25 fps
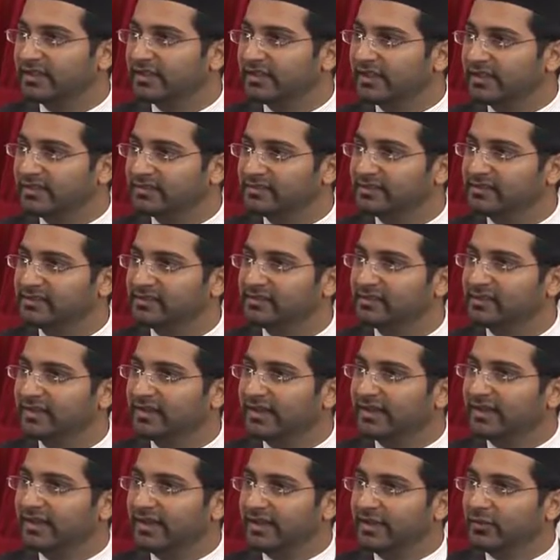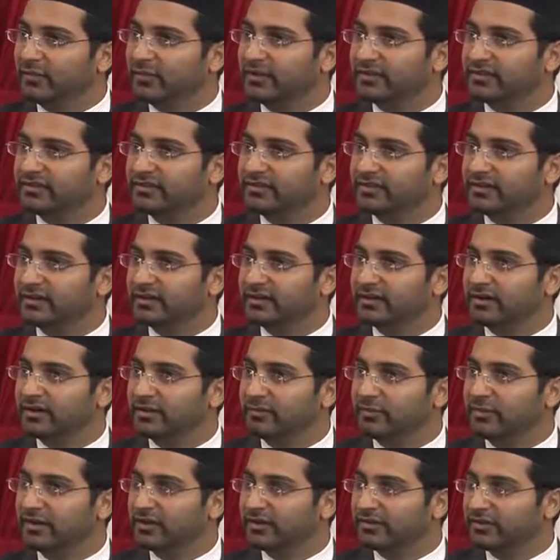classes in which,
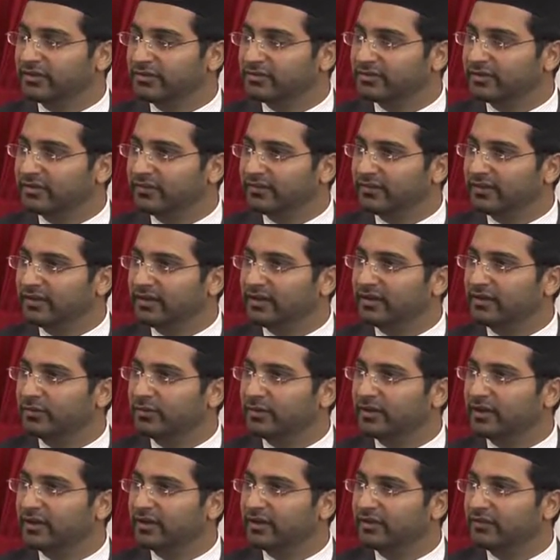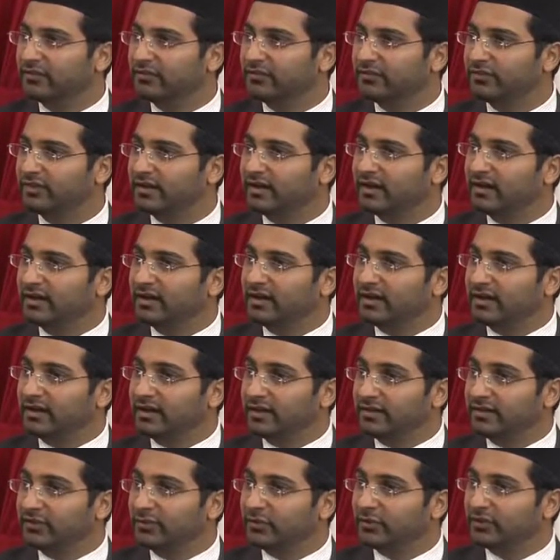by the grace of Allah, we have
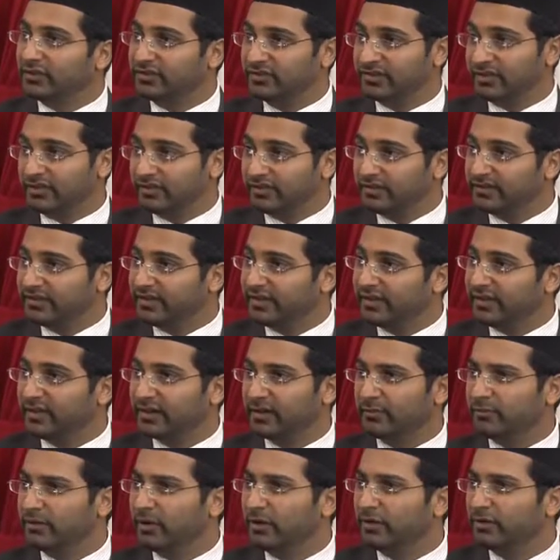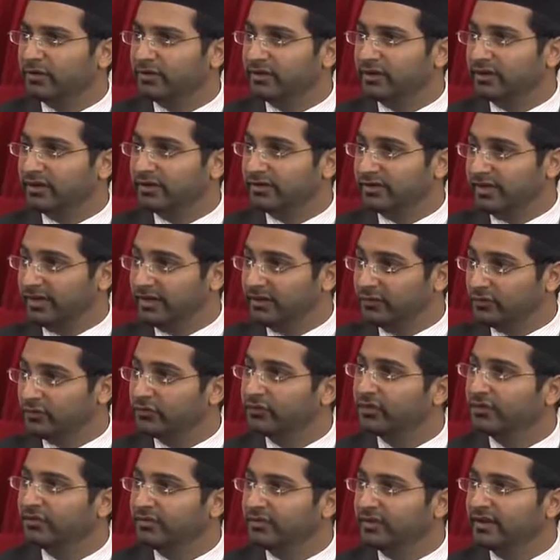the children there, about 10 to
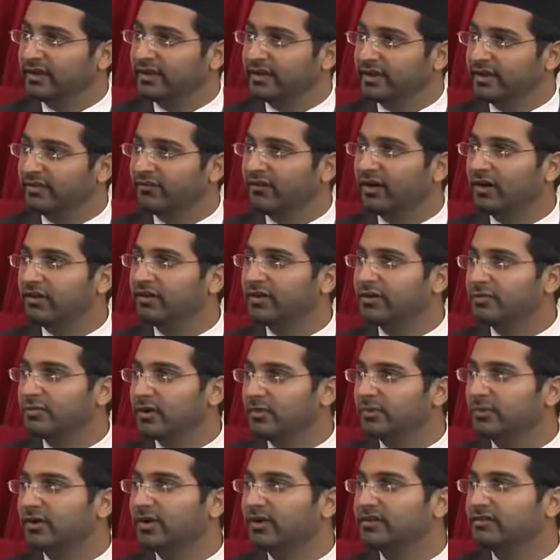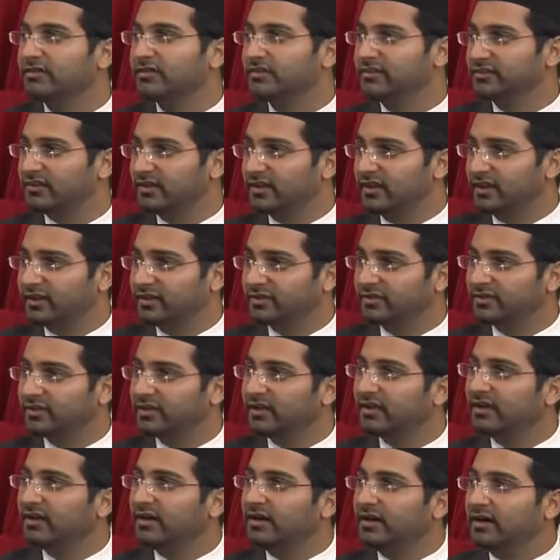15, have already memorized the Salat.
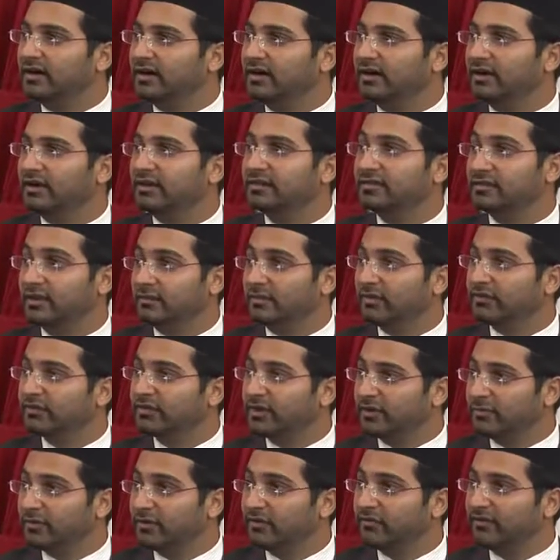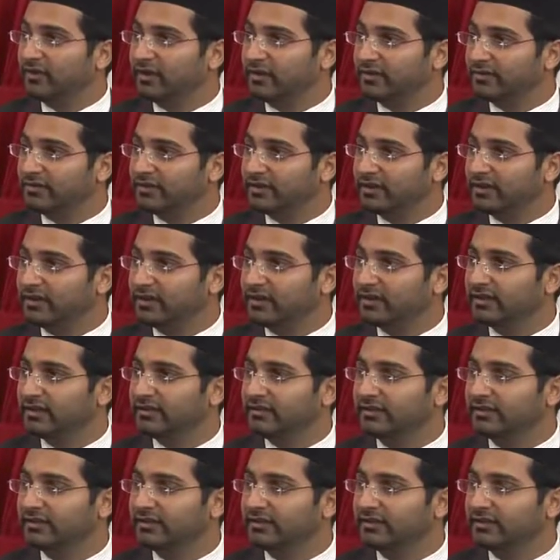Some of them have already